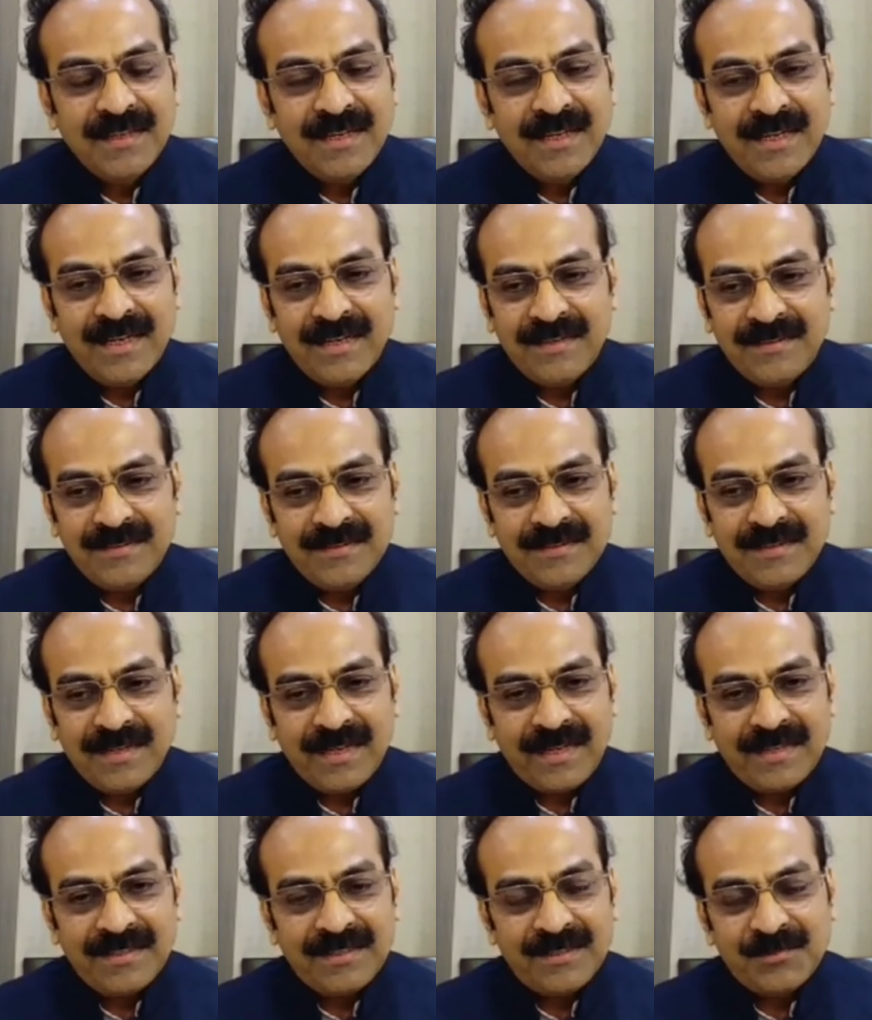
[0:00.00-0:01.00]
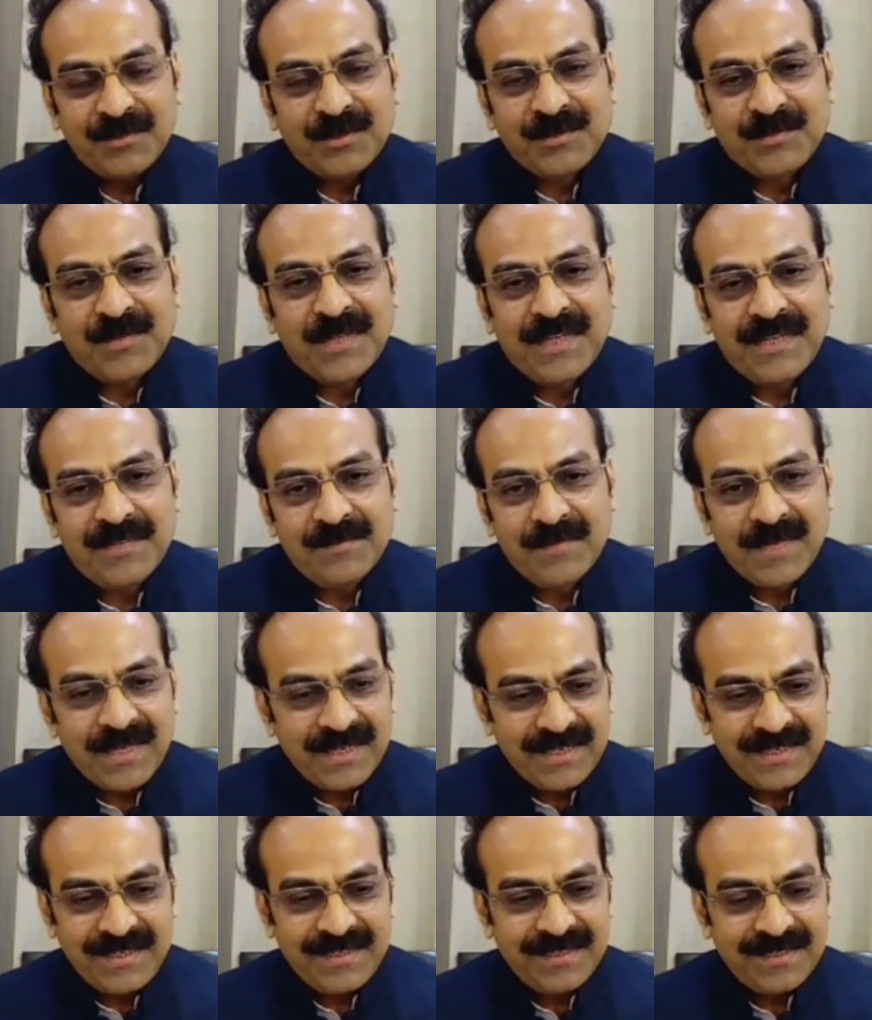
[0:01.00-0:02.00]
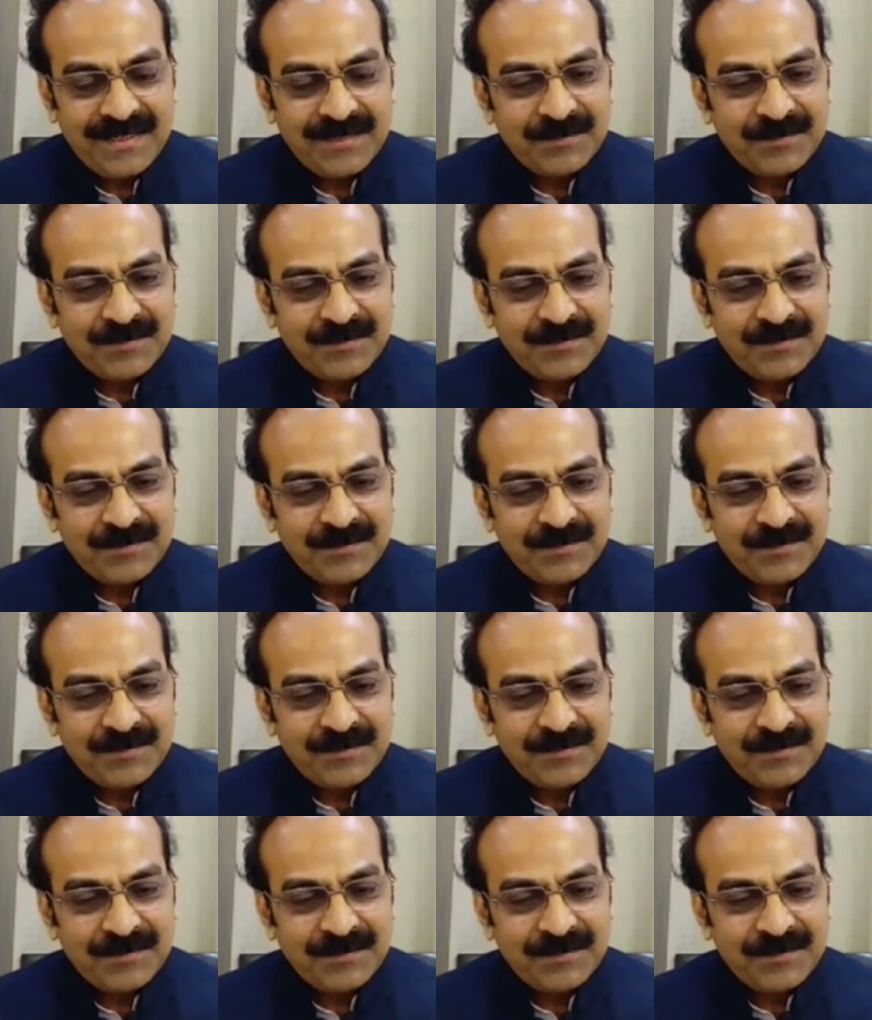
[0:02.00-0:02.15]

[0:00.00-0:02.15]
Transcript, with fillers: and and it was my my